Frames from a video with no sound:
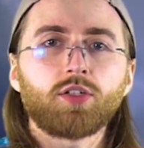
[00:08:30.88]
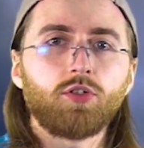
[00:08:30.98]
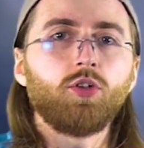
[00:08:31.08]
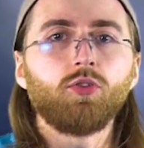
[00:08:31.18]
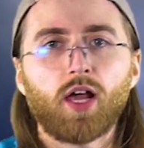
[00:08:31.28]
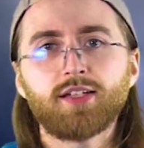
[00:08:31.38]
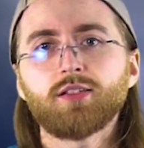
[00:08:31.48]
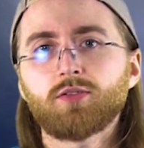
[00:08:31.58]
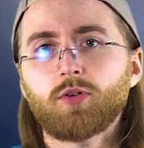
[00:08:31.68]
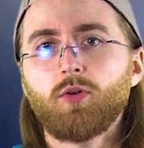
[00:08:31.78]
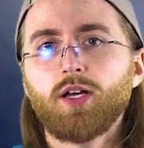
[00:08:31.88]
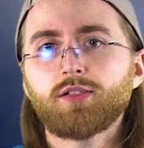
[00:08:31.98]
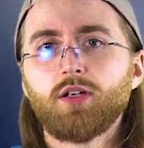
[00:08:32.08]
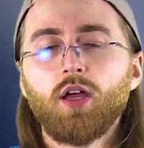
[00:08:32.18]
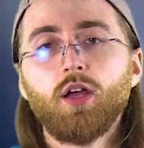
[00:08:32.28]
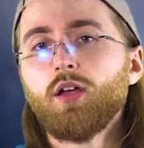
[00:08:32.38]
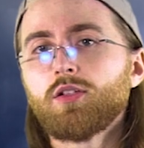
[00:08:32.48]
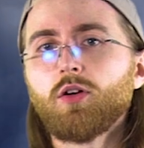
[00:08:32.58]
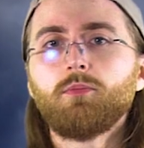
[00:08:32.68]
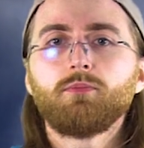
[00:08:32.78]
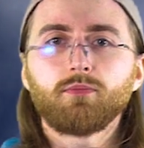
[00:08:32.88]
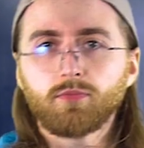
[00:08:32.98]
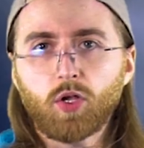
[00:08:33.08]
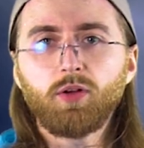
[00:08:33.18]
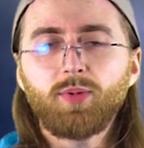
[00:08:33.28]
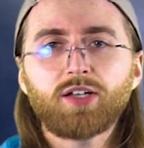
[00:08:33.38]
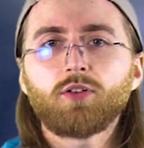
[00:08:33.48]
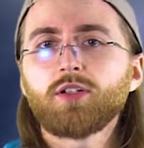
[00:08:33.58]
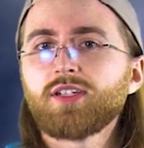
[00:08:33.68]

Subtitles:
to new license requests. So going back to our